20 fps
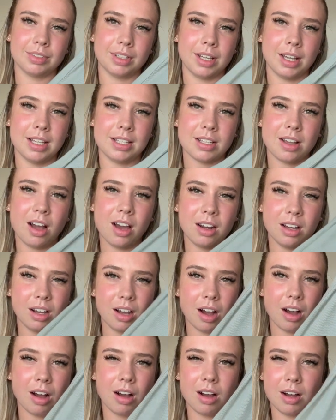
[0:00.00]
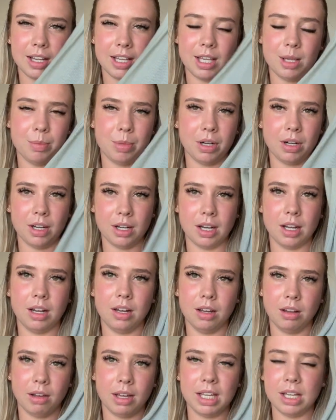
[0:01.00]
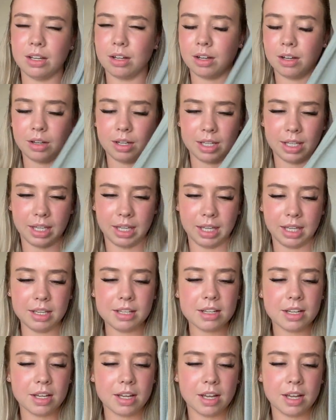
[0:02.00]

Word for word: it's kind of khaki, but like a light khaki.